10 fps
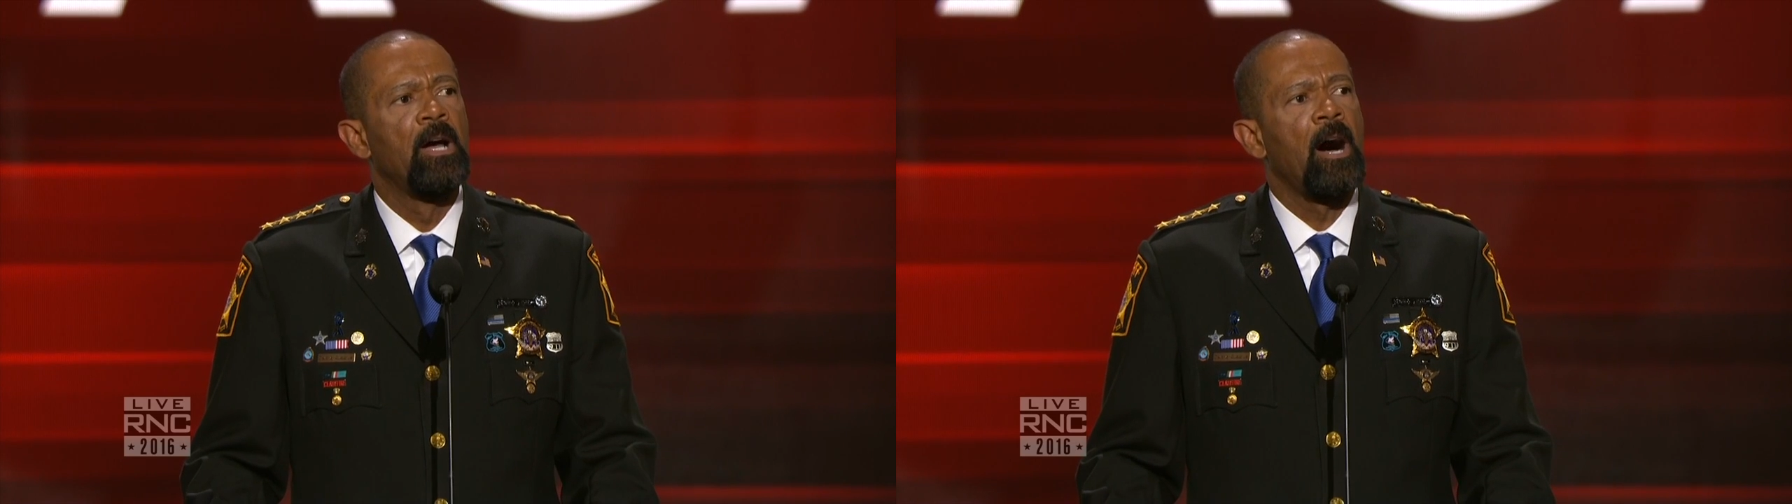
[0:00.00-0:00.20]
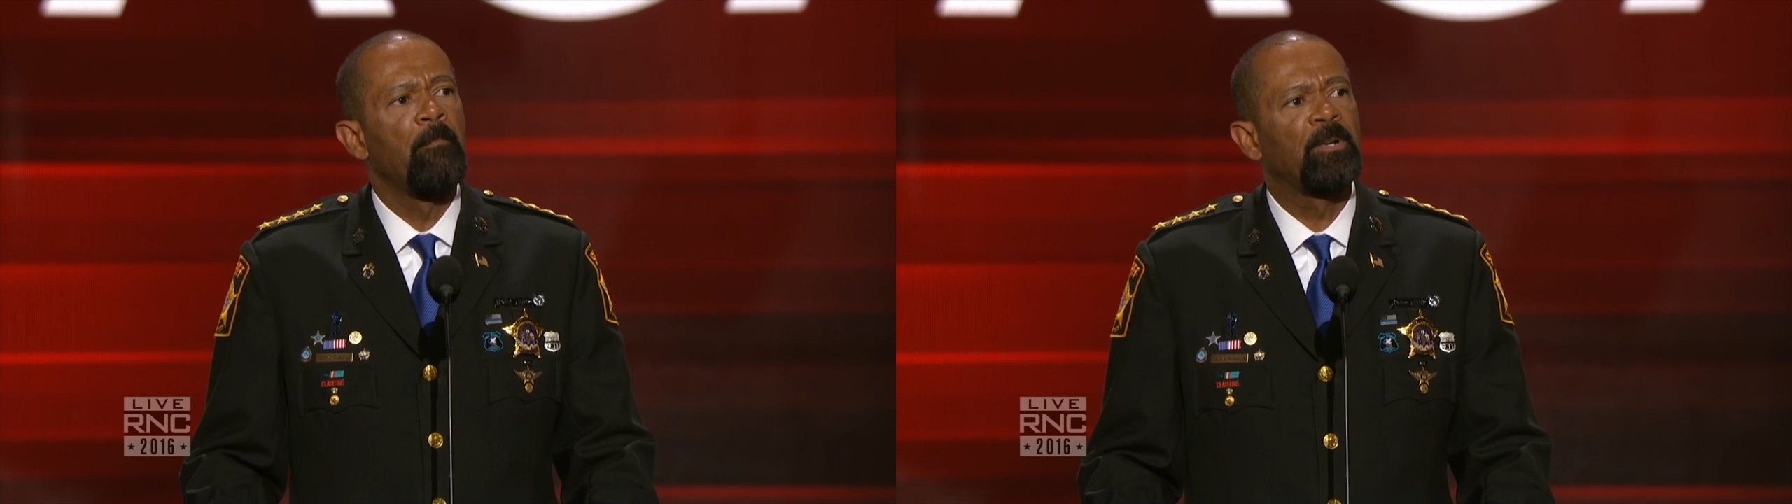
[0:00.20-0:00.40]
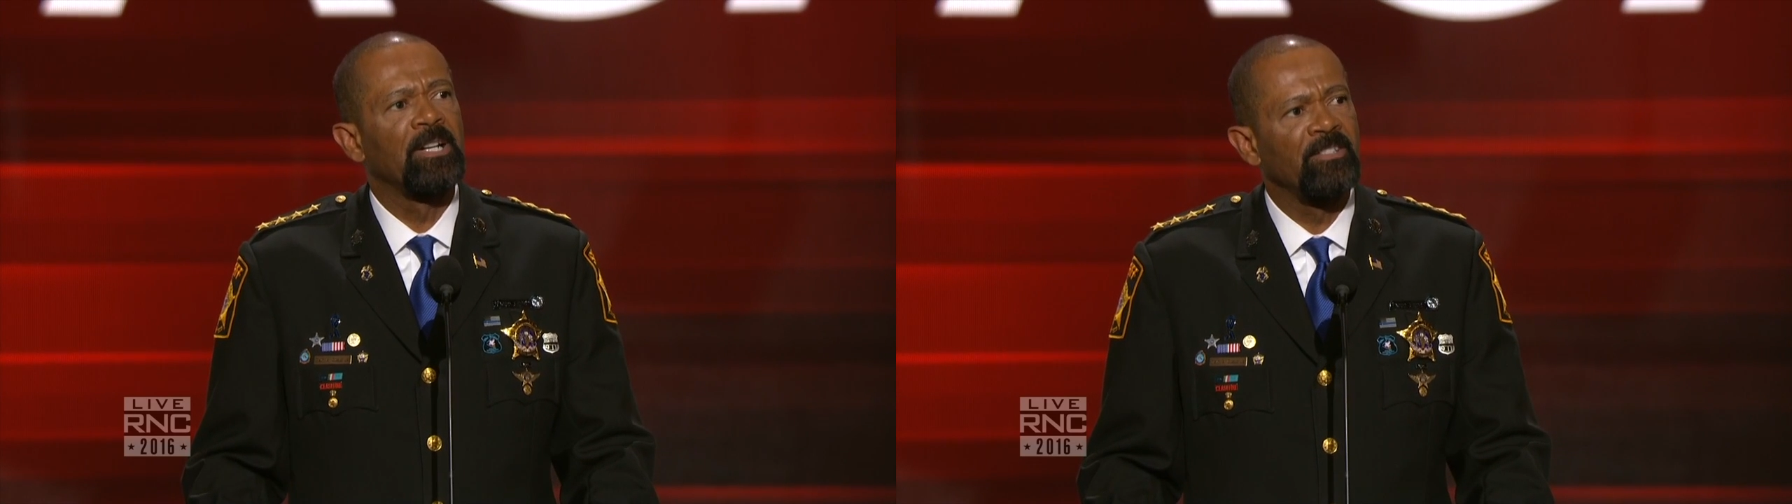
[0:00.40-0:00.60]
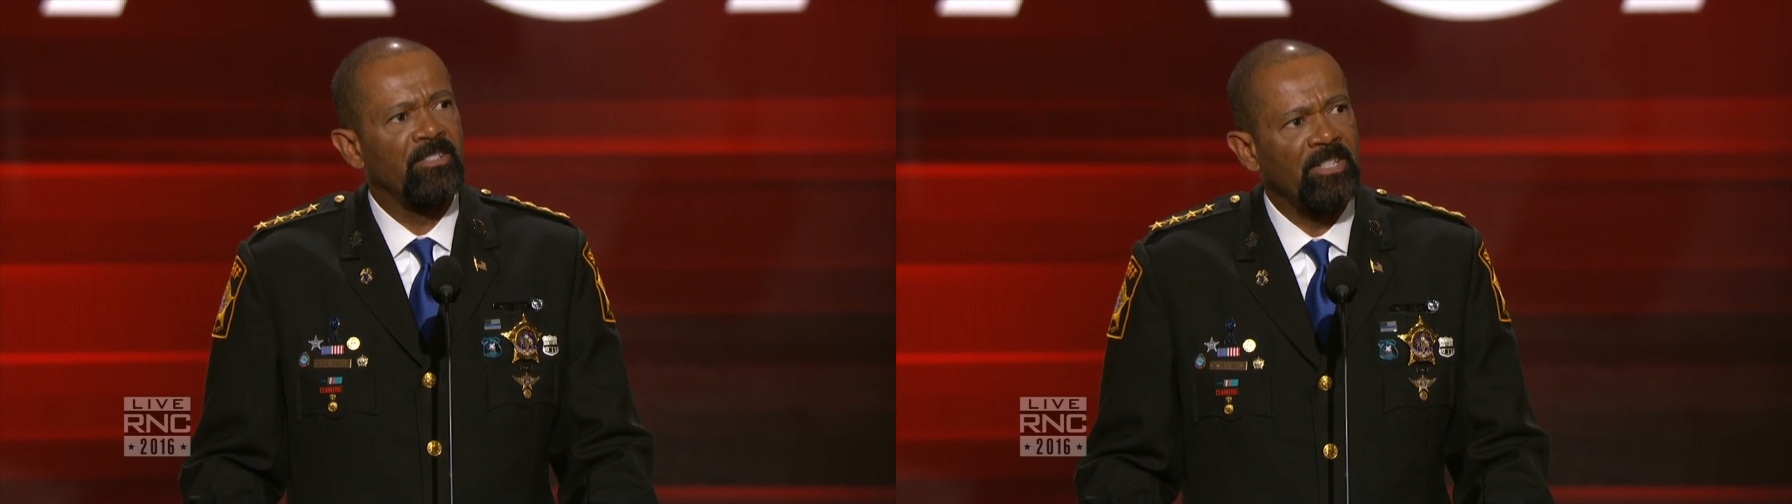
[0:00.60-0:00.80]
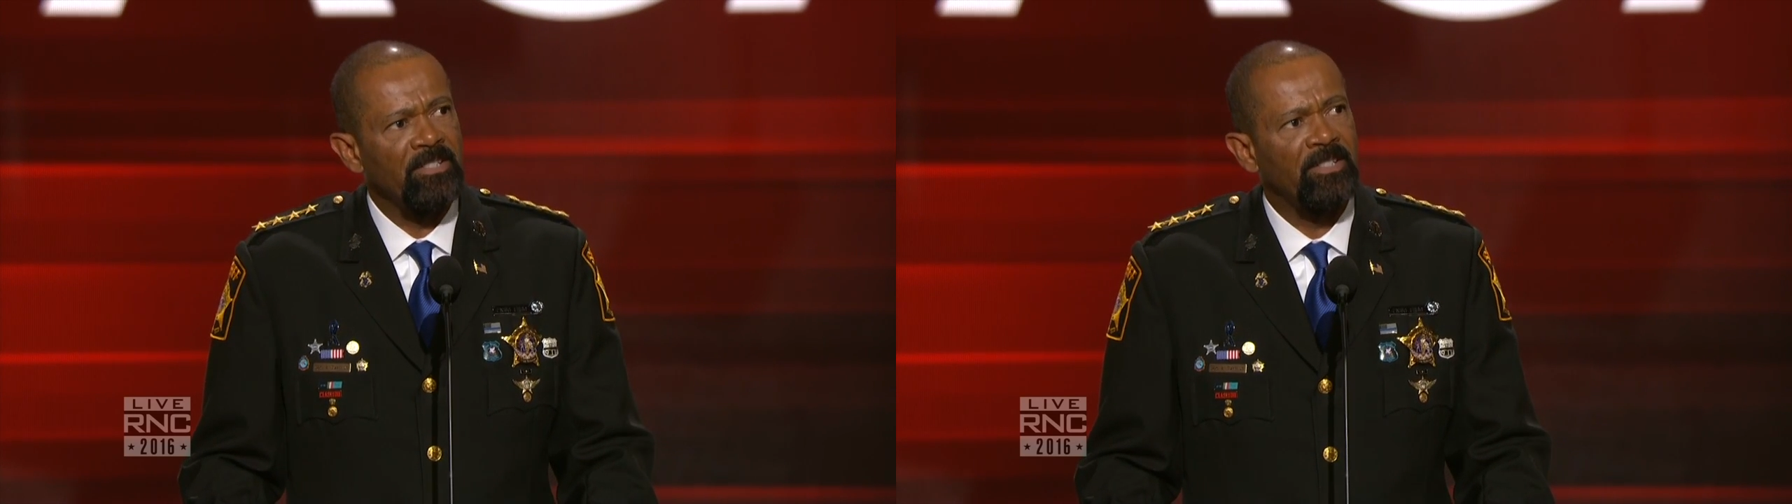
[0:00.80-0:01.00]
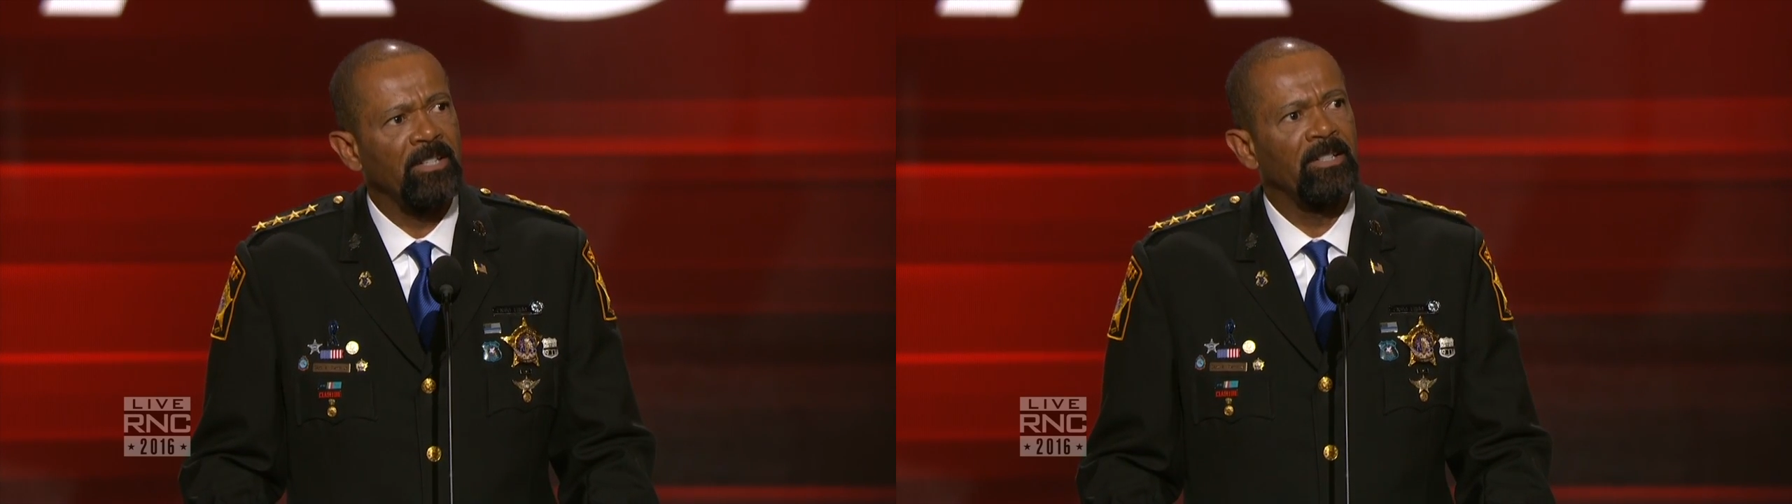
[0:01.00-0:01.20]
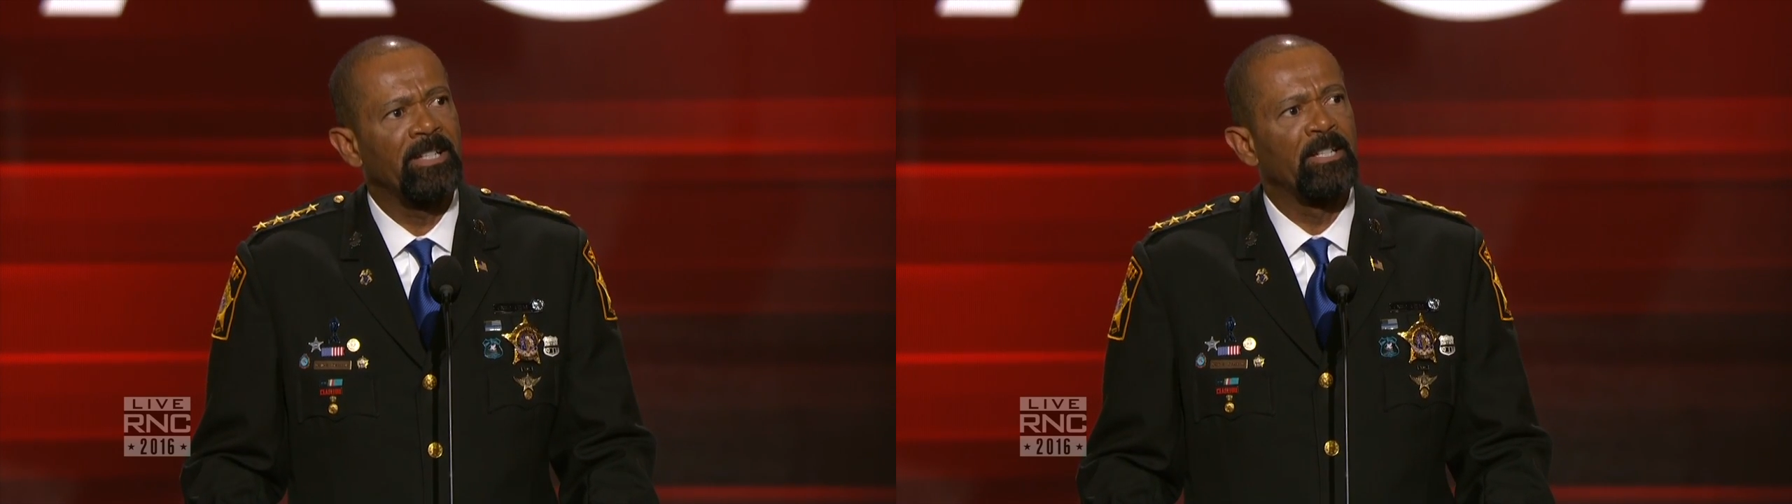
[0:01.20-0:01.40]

up consistently